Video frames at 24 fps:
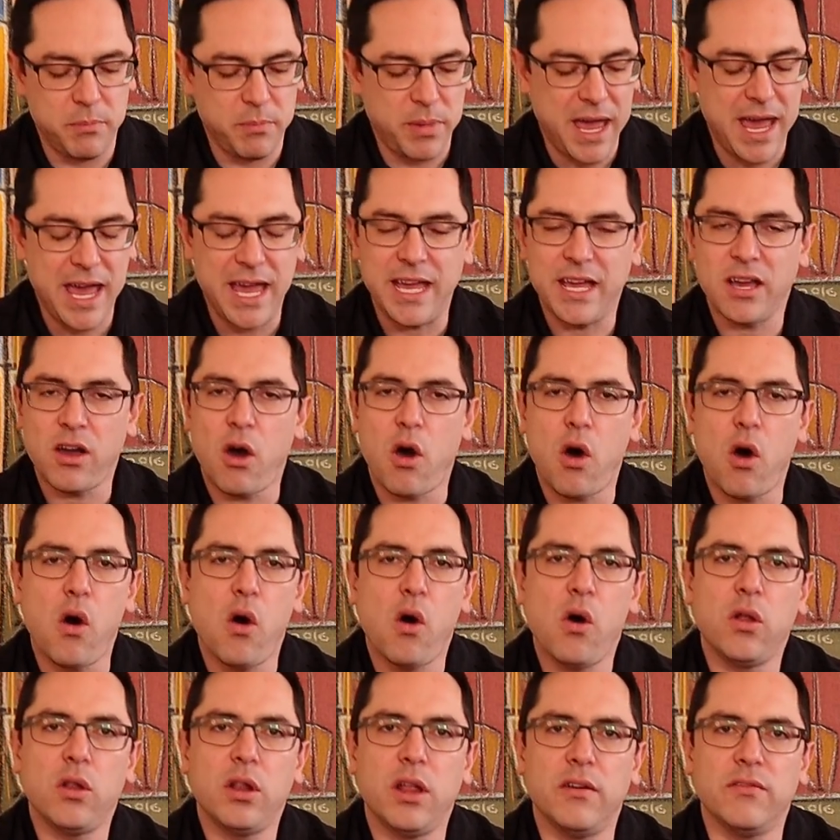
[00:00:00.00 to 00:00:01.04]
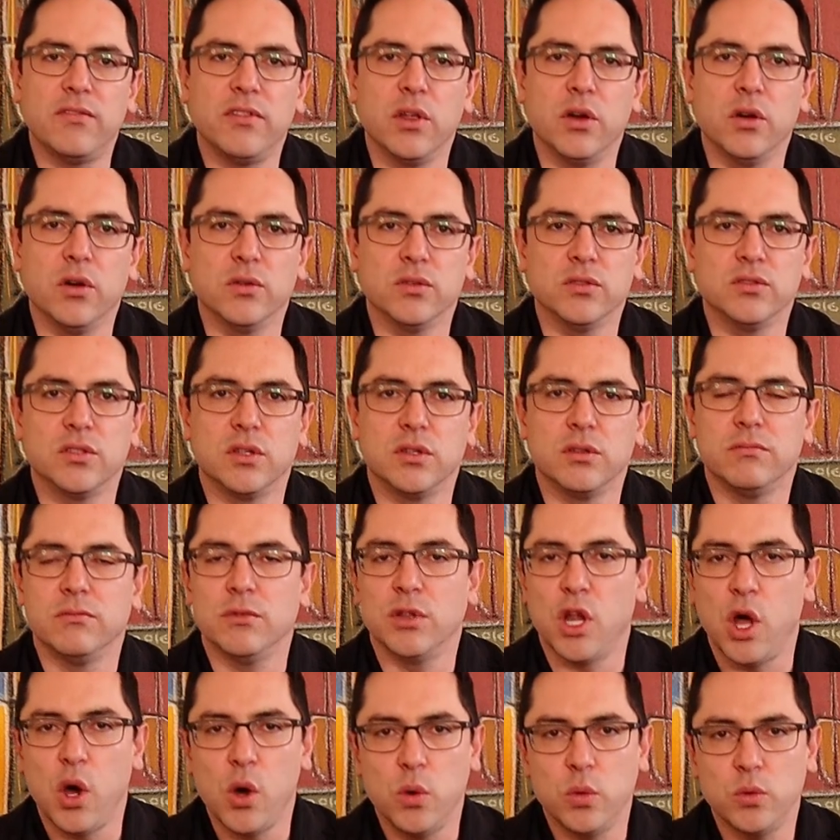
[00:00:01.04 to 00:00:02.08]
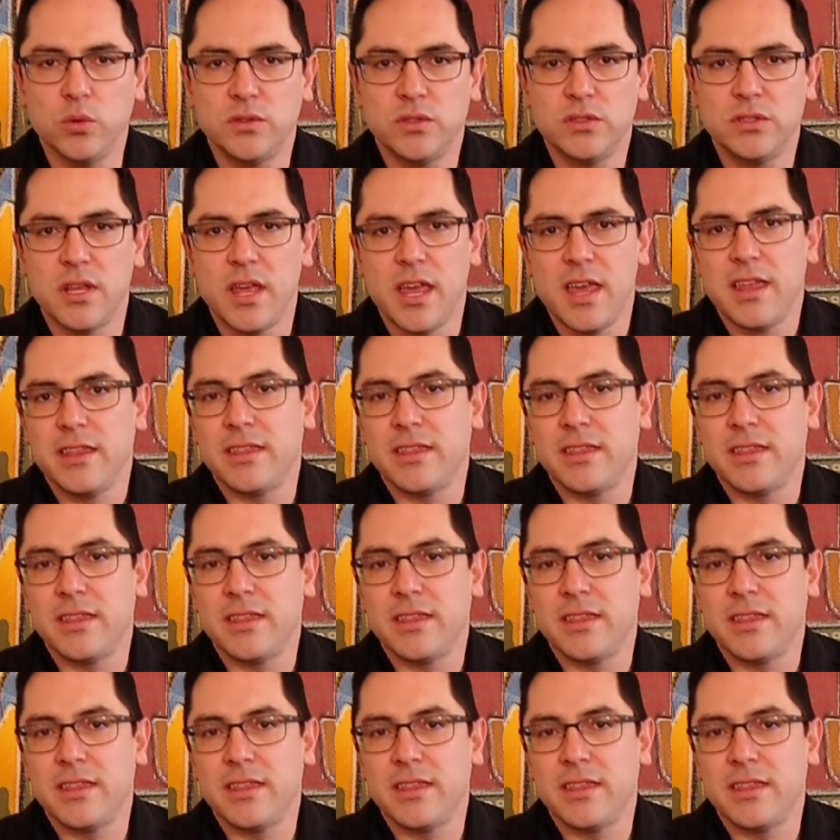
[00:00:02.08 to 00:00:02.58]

paying all of those loans